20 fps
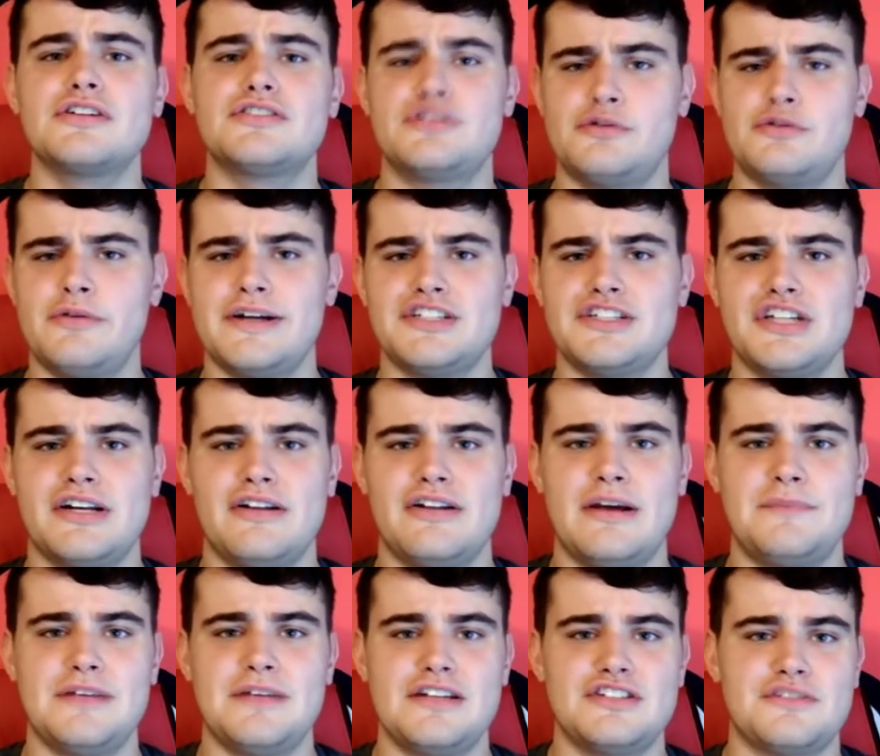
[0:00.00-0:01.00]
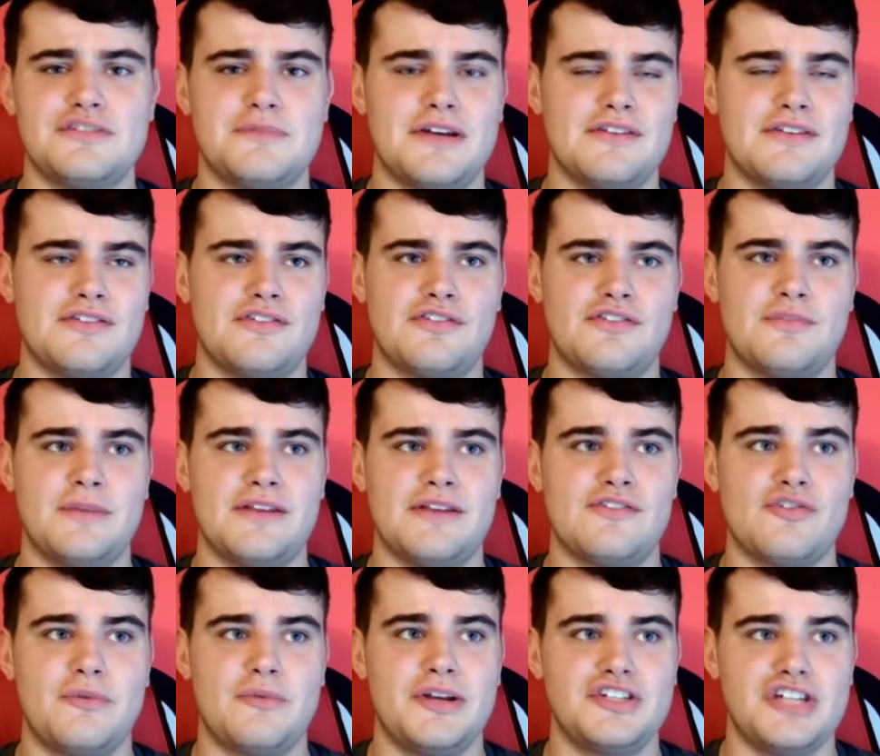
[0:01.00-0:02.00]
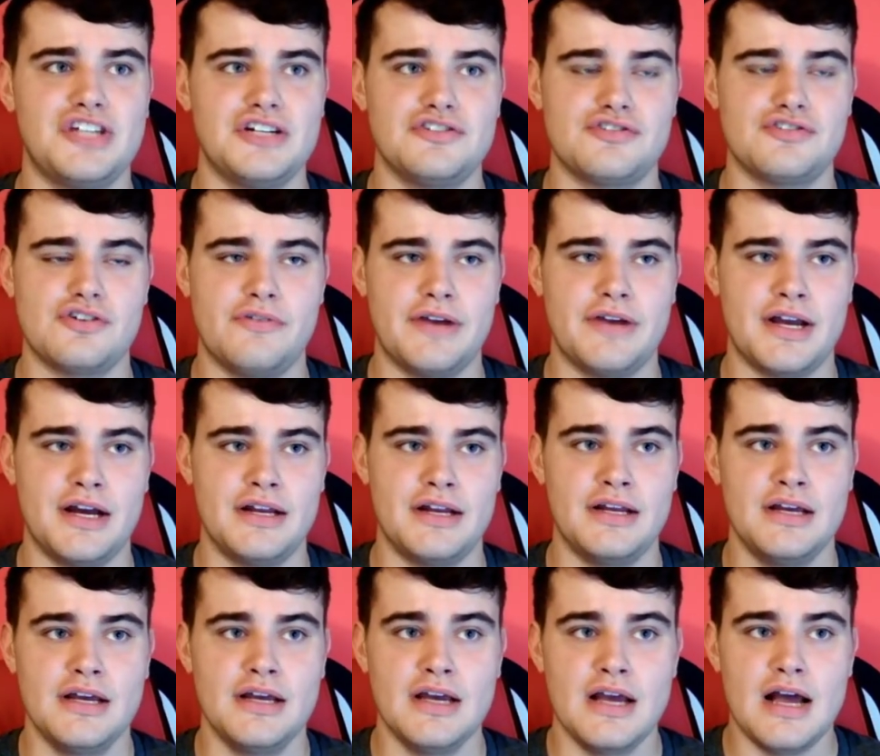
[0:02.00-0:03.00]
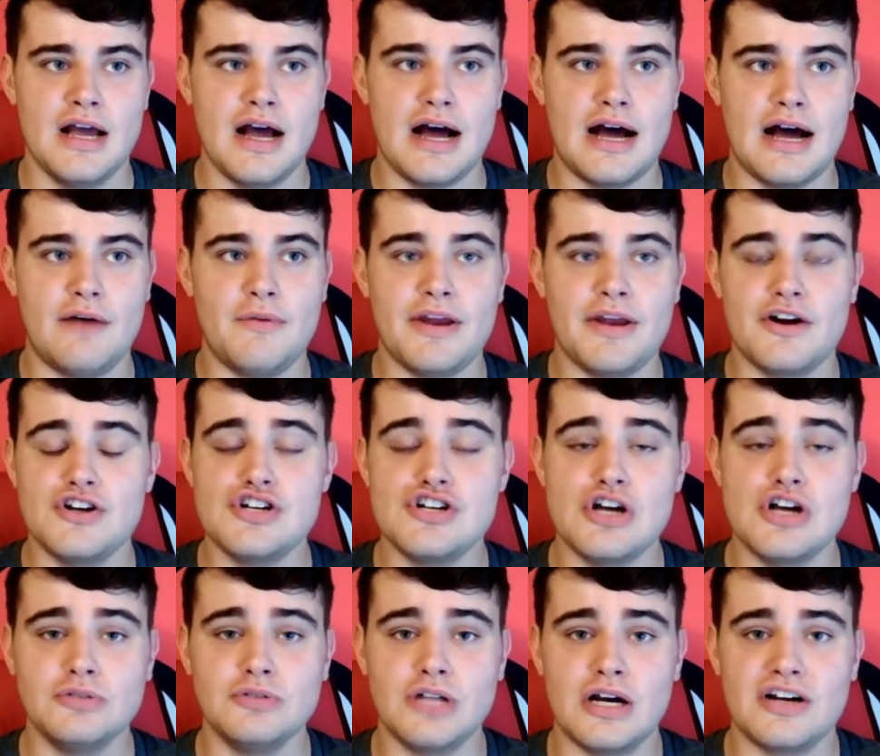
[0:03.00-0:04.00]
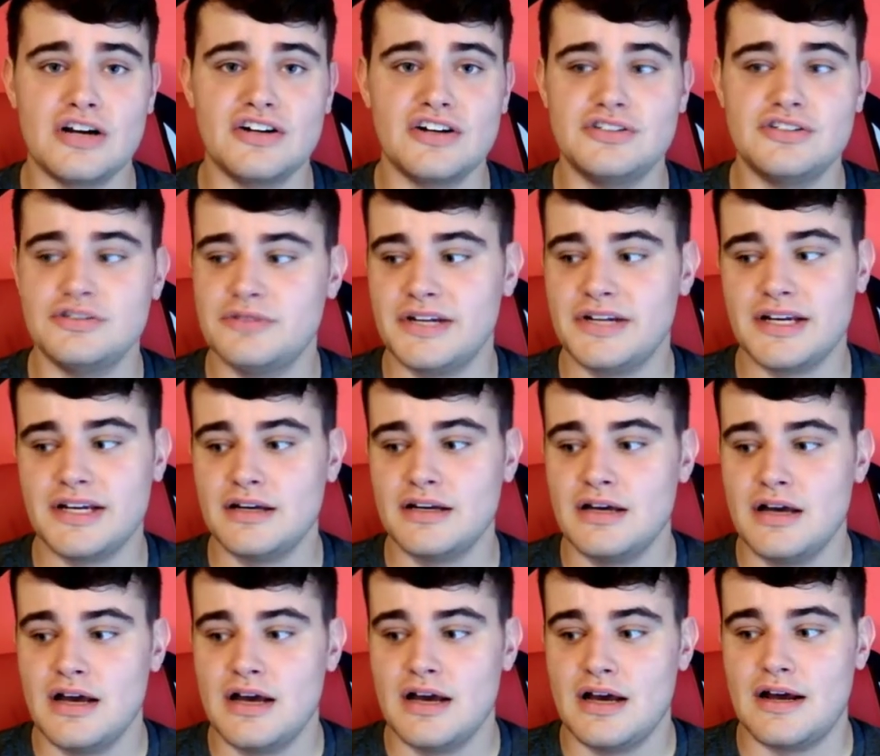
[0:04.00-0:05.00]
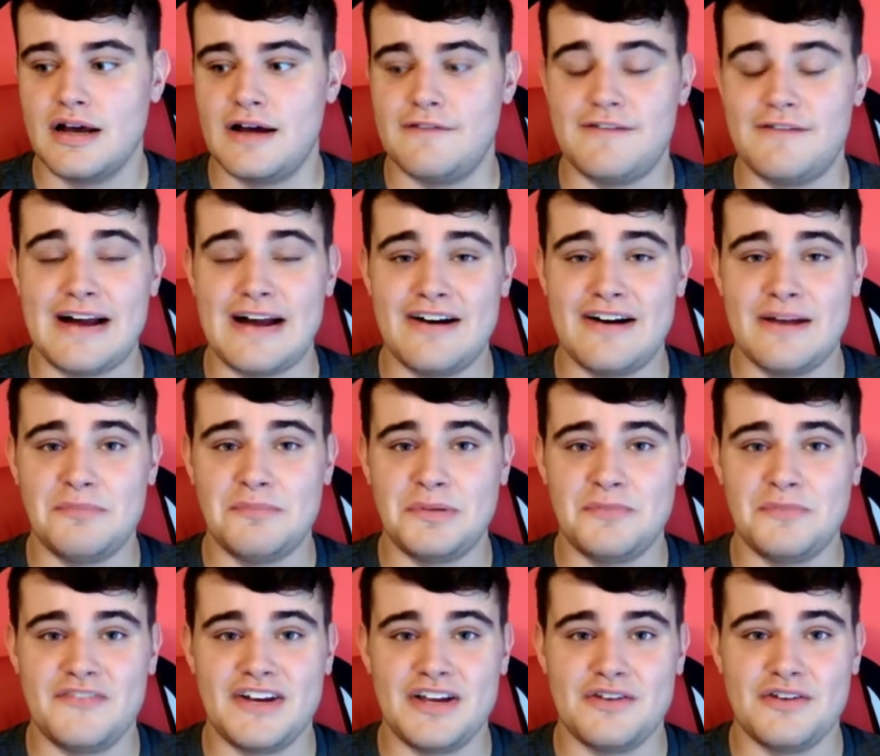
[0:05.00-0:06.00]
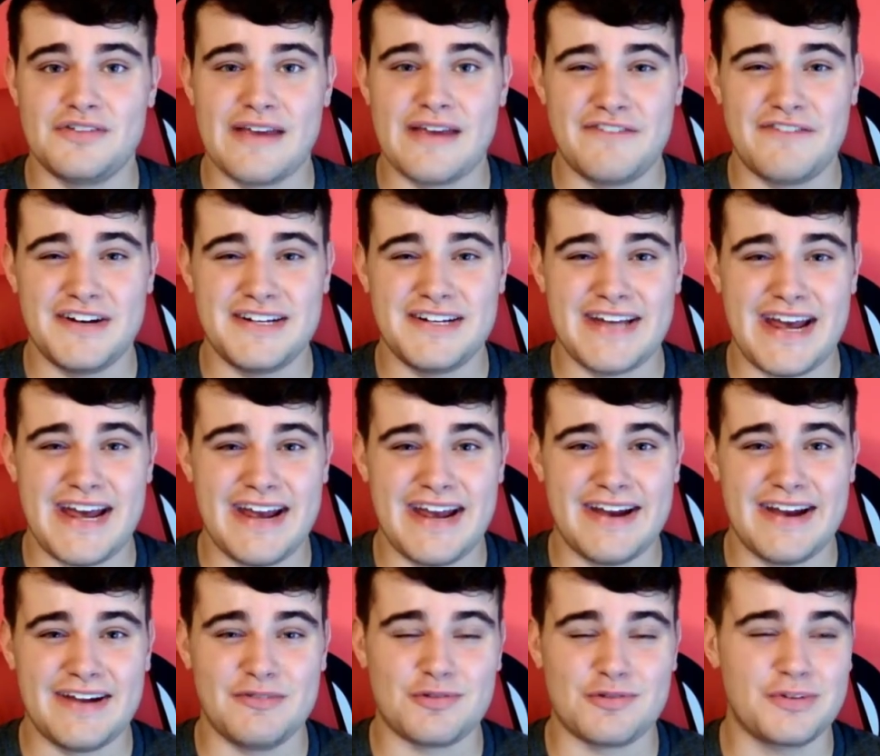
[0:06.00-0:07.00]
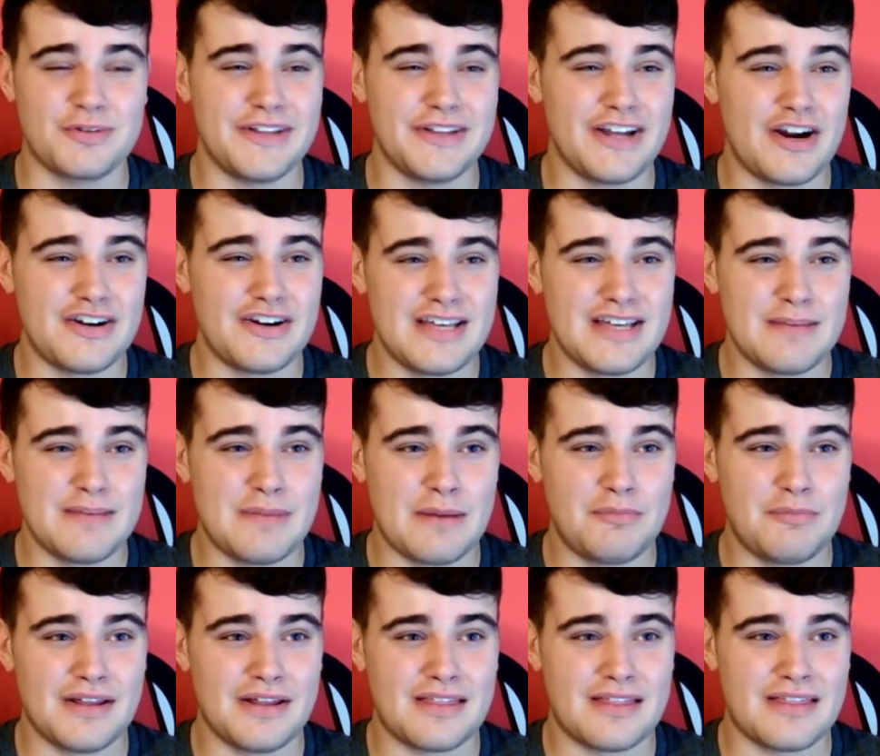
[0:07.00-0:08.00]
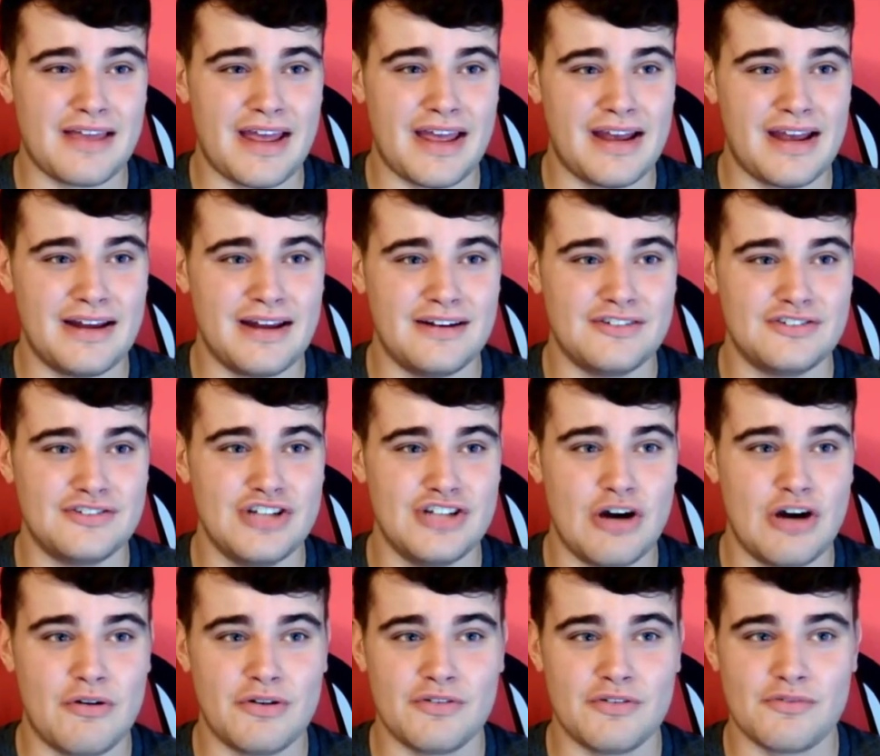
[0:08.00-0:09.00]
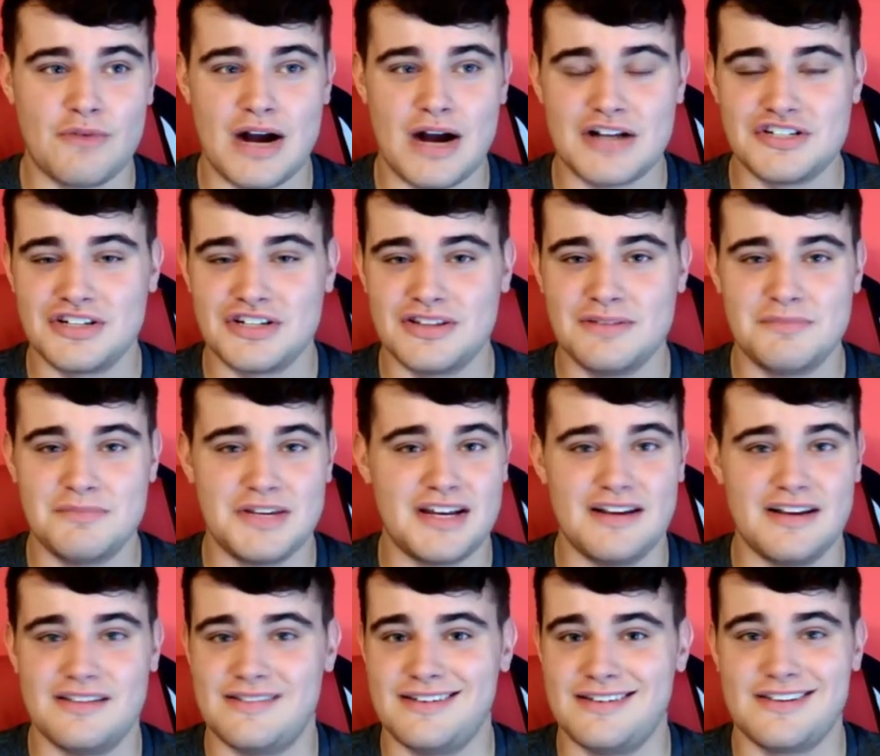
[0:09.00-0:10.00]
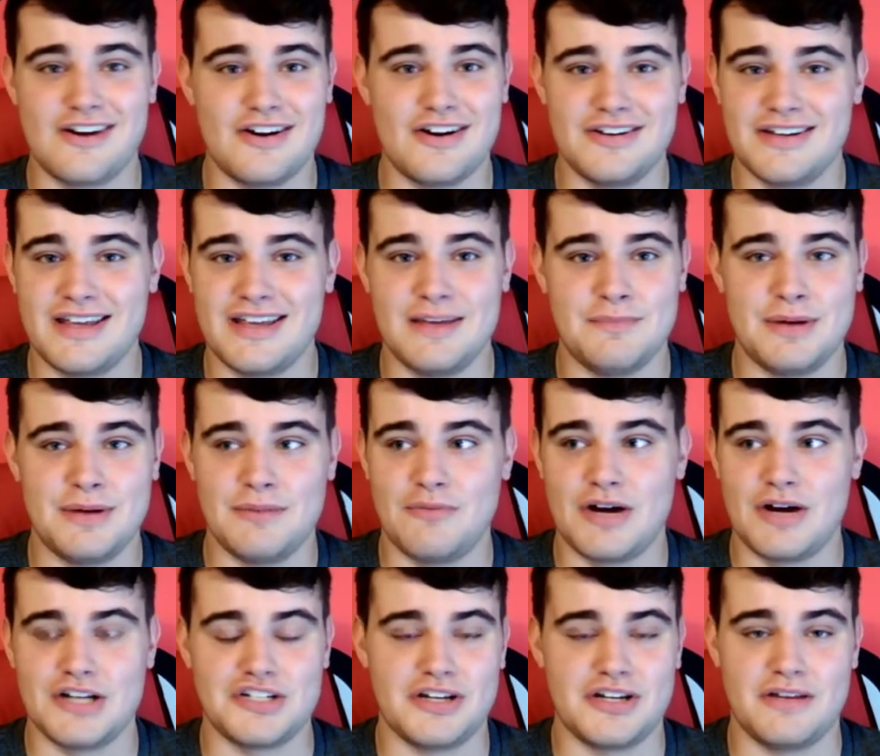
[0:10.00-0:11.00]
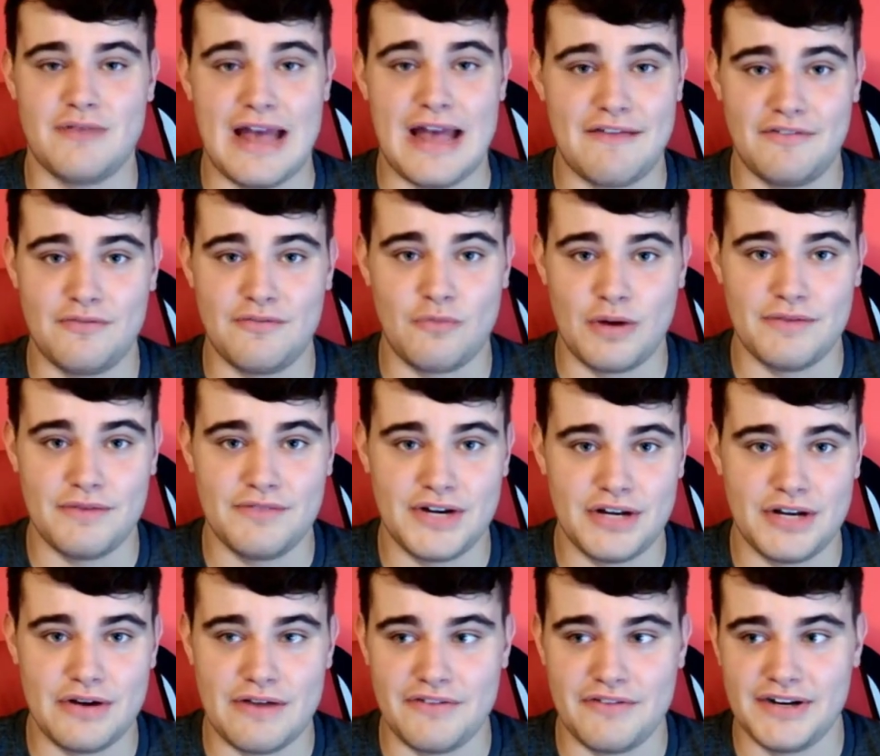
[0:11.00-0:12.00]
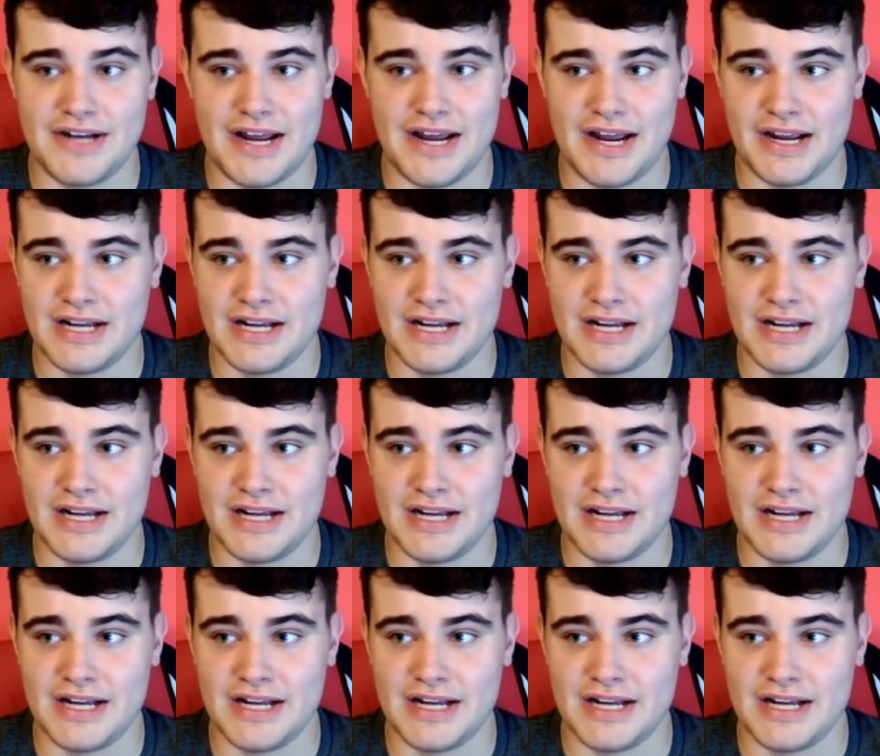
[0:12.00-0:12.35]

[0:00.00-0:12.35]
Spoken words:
quick channel update just because there's been so many changes going on. We are no longer doing Fire Emblem videos every day. It was really hard to keep up with, and no one was watching them because it's hard to keep up watching one video every day,